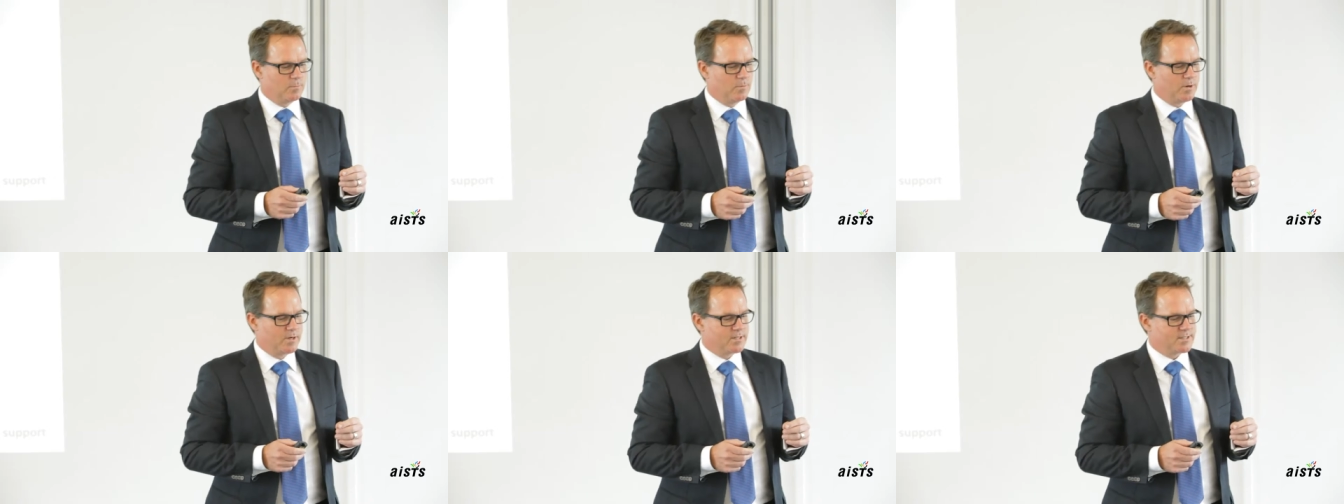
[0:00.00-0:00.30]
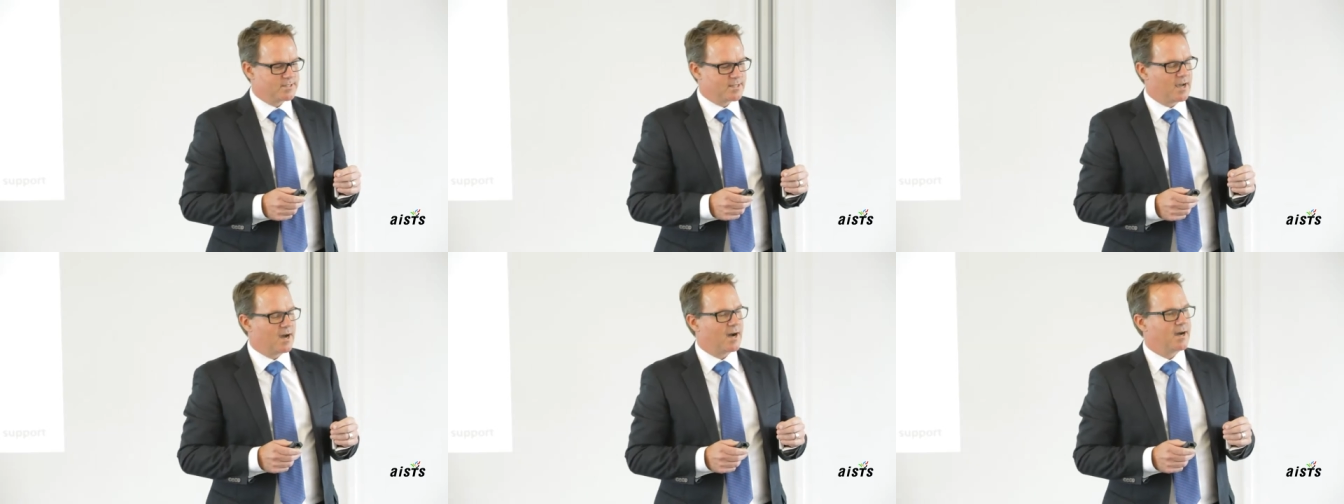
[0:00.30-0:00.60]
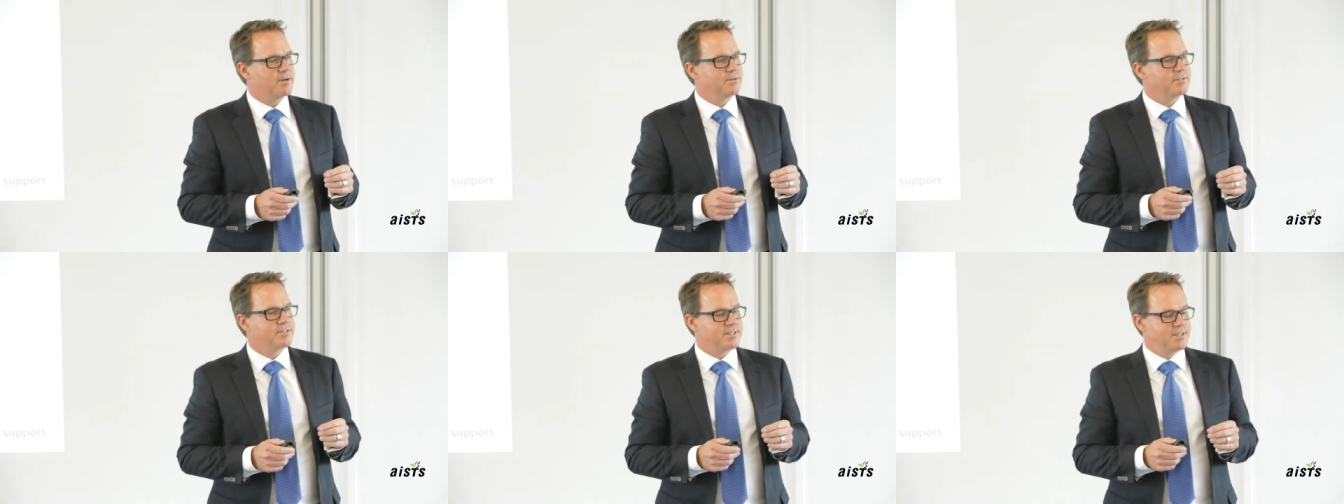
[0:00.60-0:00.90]
One is the
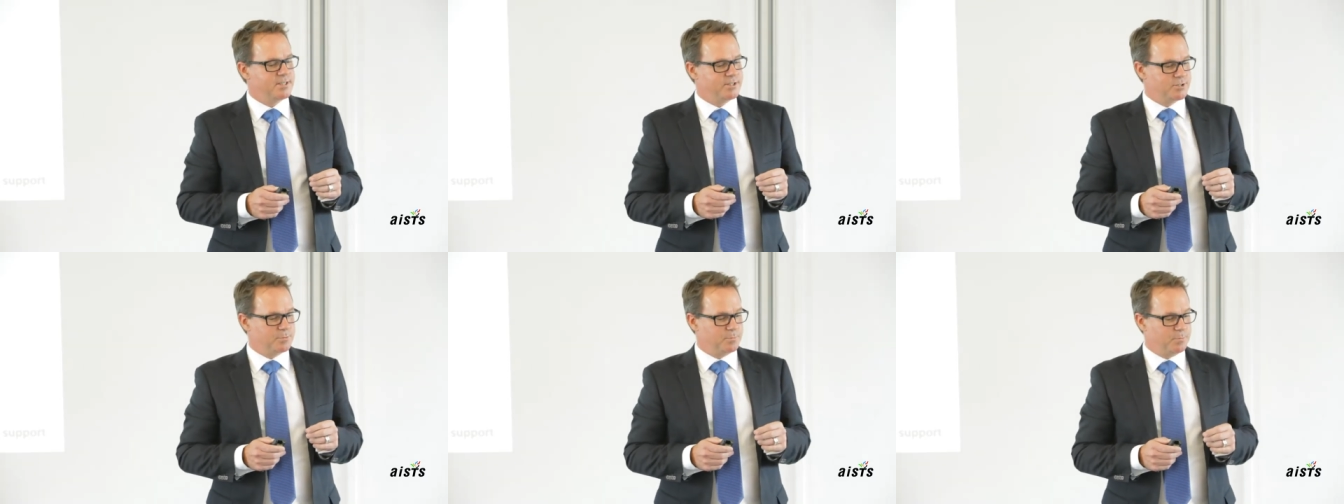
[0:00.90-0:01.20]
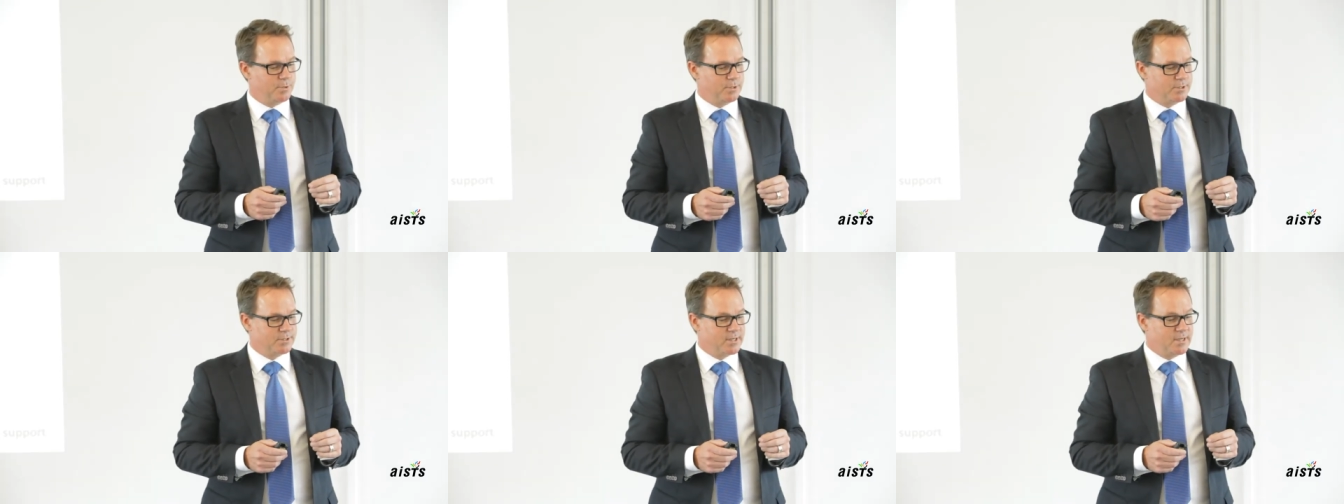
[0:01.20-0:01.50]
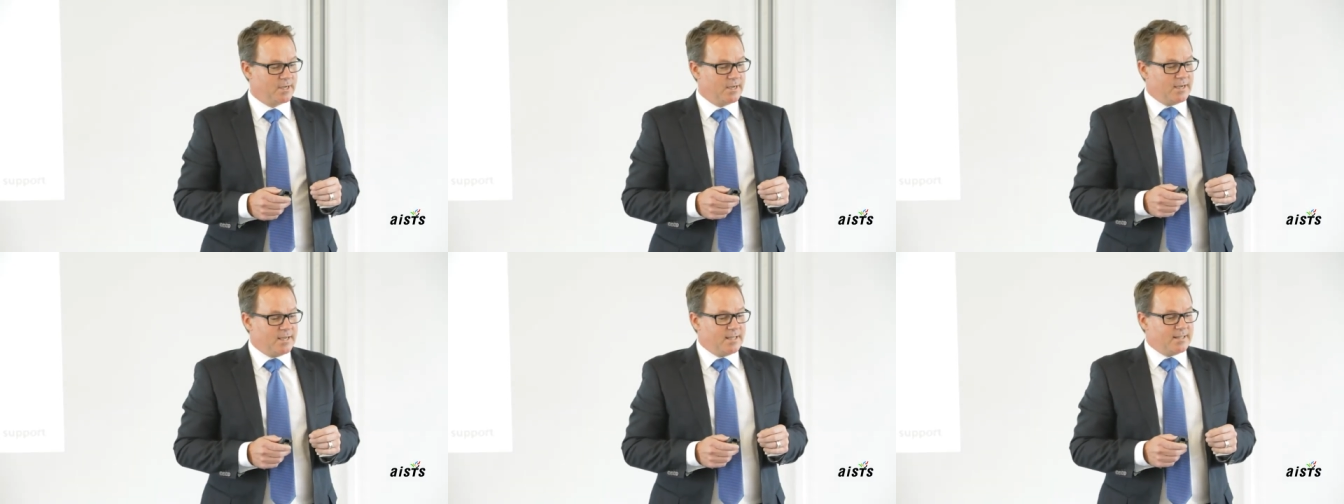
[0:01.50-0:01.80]
IOC to put
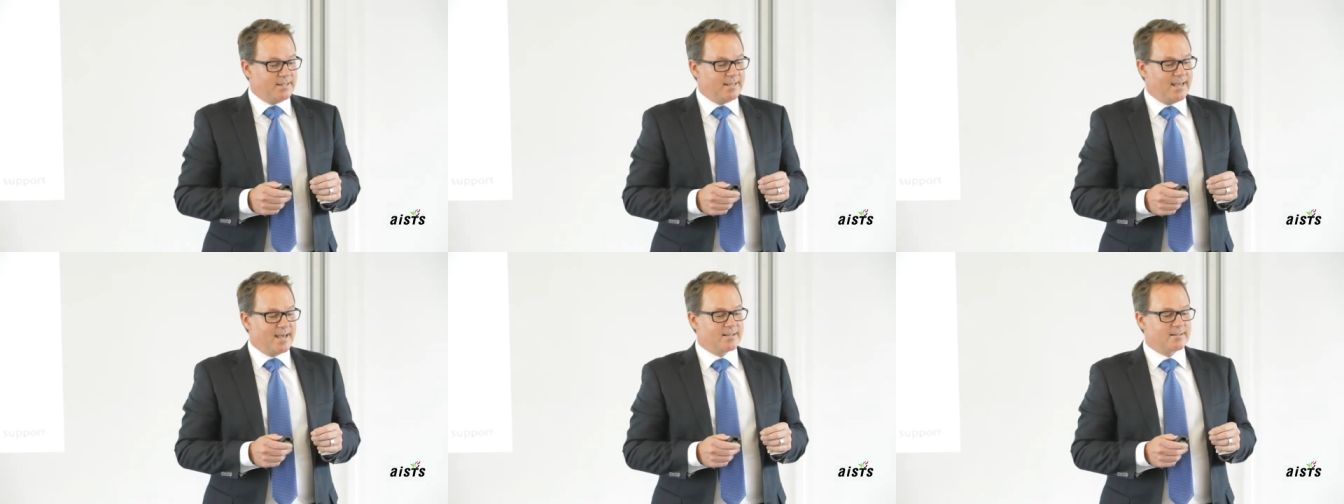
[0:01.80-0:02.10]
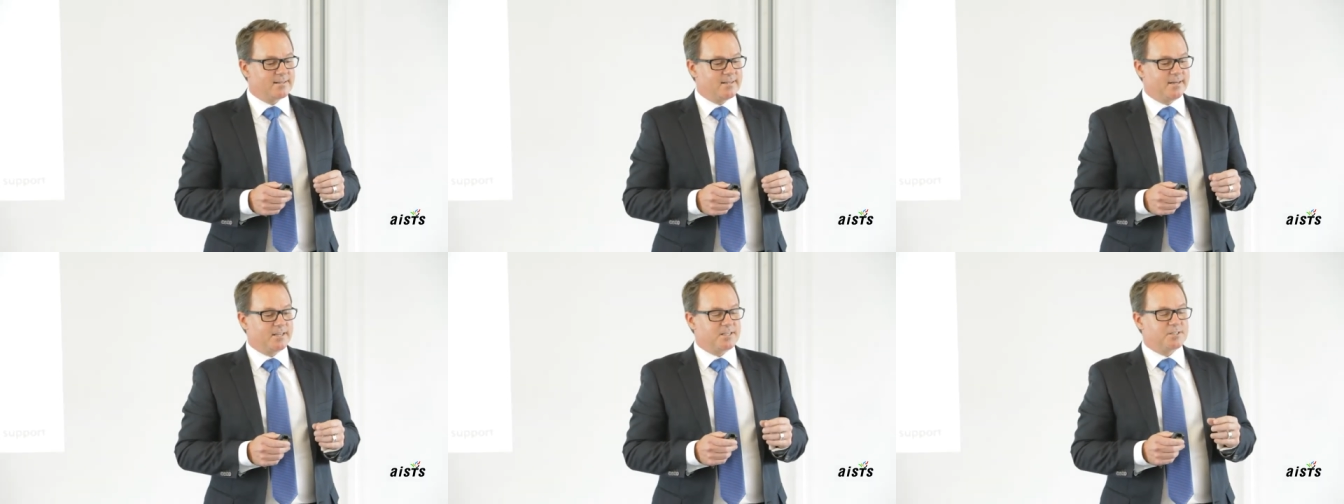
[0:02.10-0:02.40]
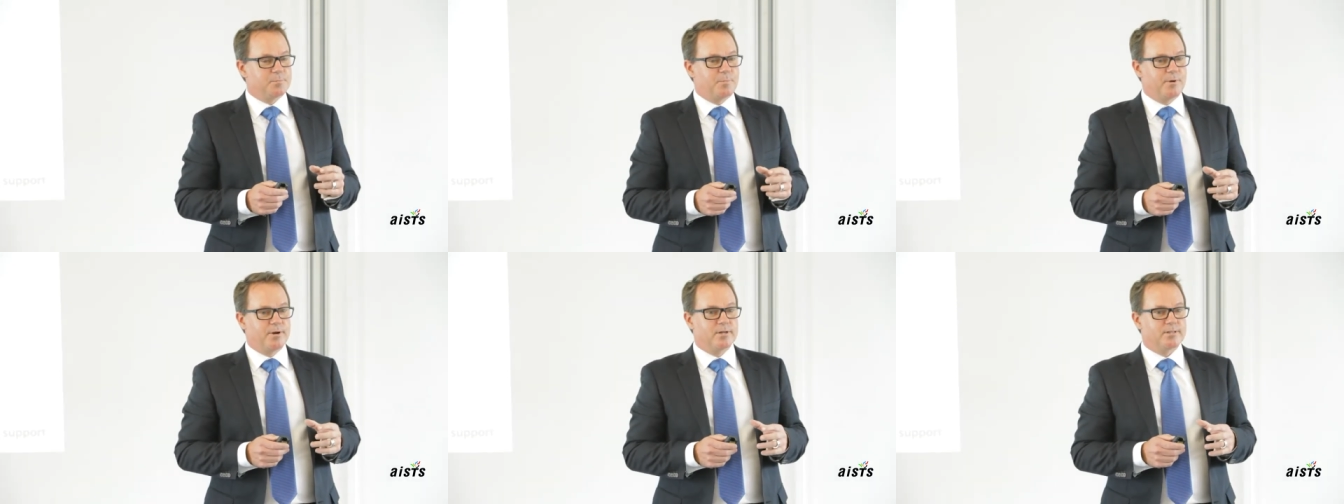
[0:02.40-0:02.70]
the athlete
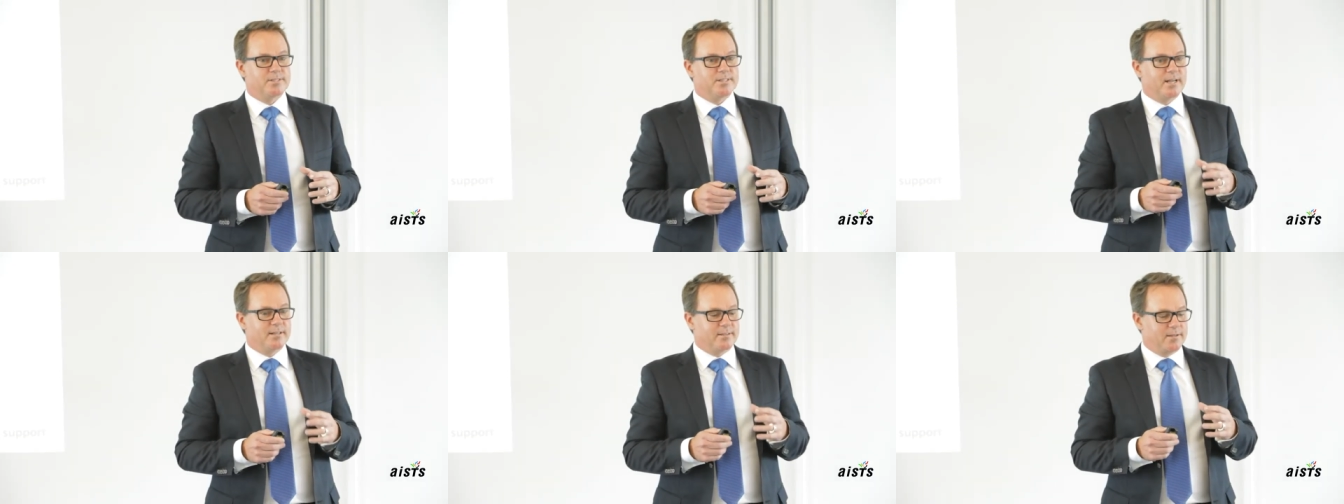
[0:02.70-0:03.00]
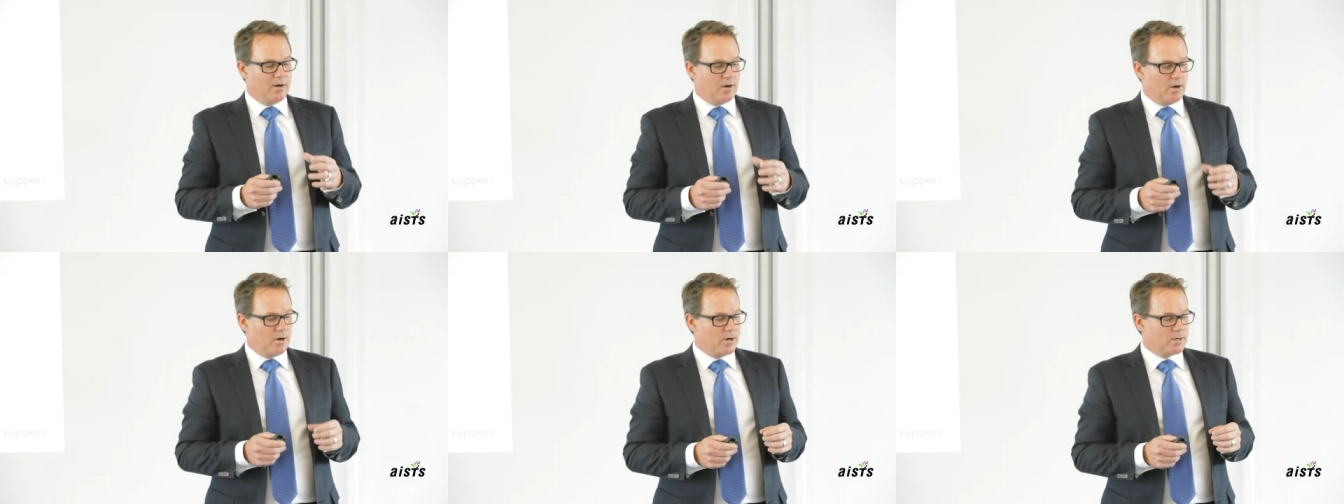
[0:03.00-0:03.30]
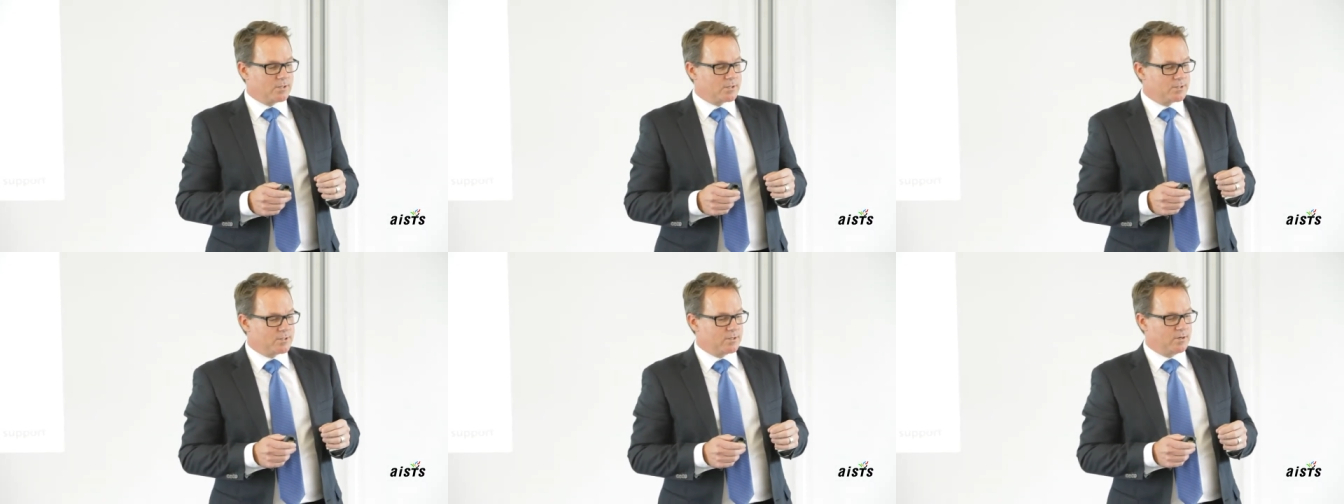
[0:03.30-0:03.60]
experience at the
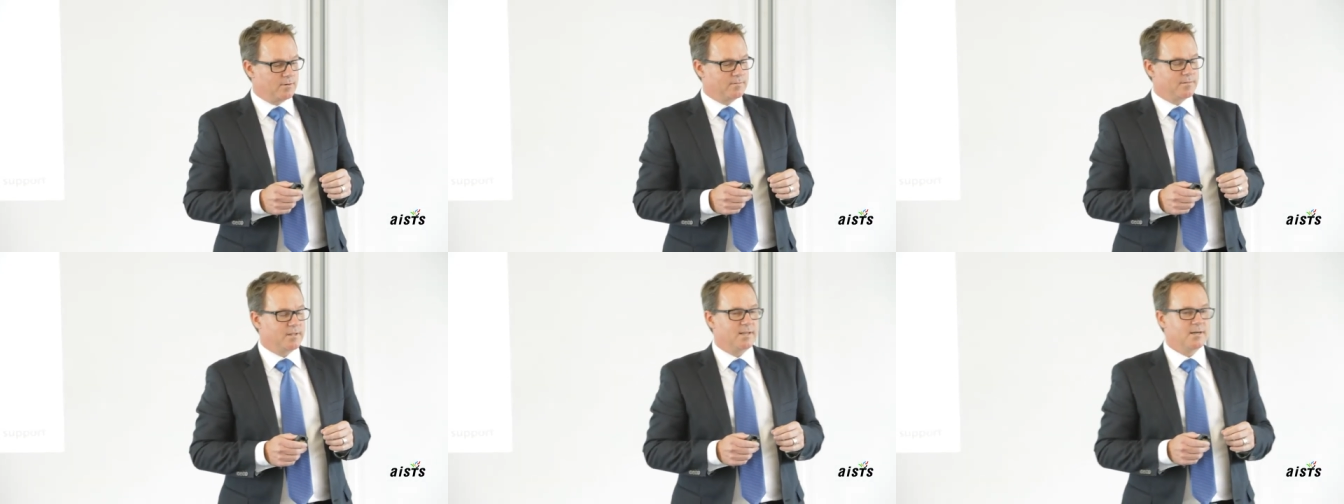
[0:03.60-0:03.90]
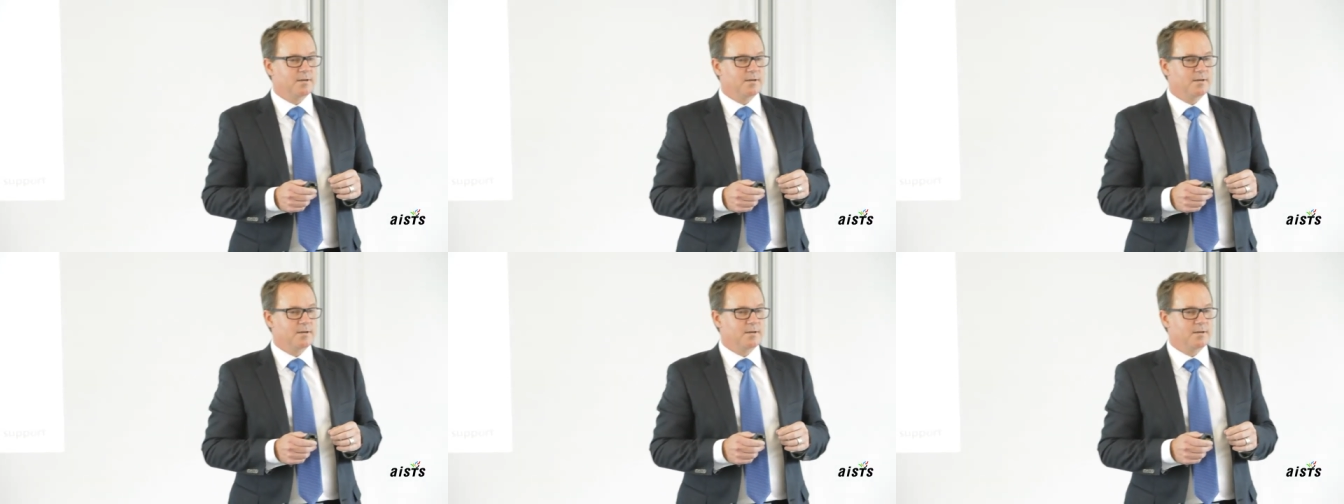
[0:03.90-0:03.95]
heart of the